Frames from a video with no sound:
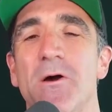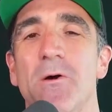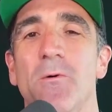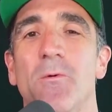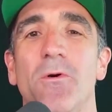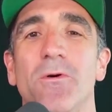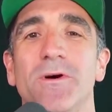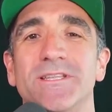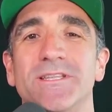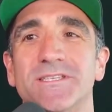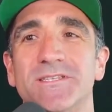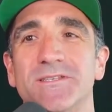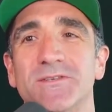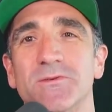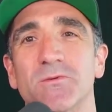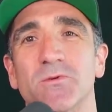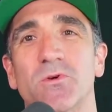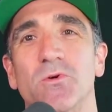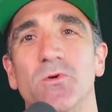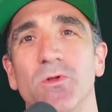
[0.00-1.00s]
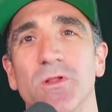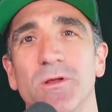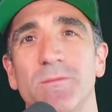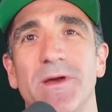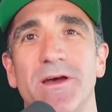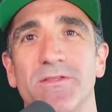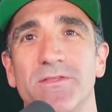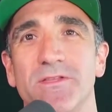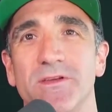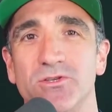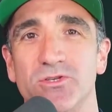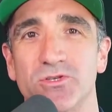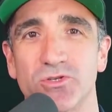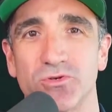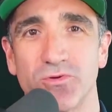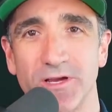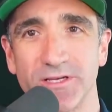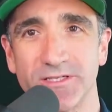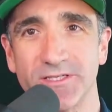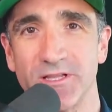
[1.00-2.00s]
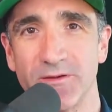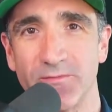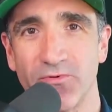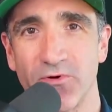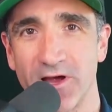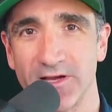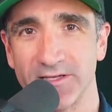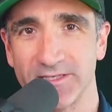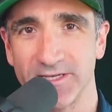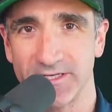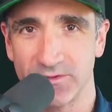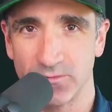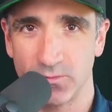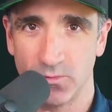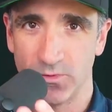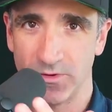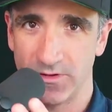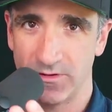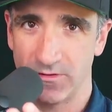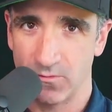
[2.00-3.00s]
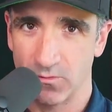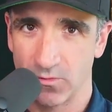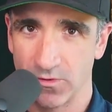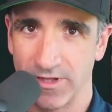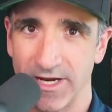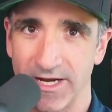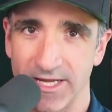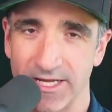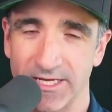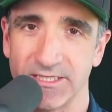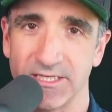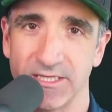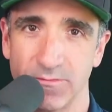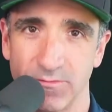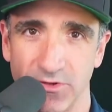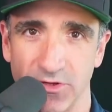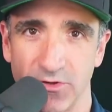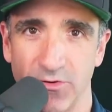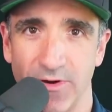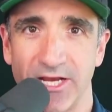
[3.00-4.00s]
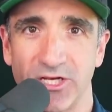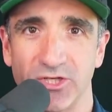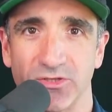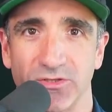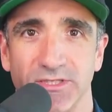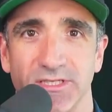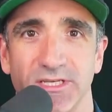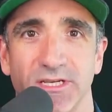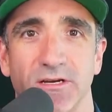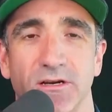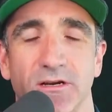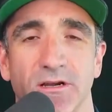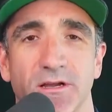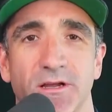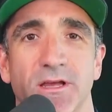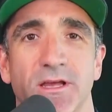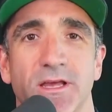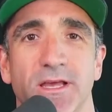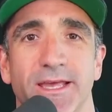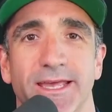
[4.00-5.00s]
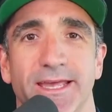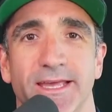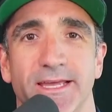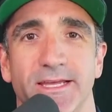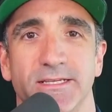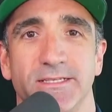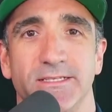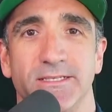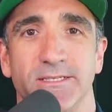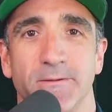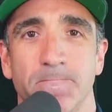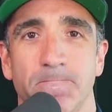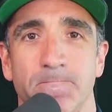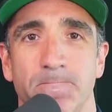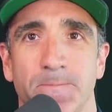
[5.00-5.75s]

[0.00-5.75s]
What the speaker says: Well, what's cool about the trust in the process with relating it to the Blue Angels here is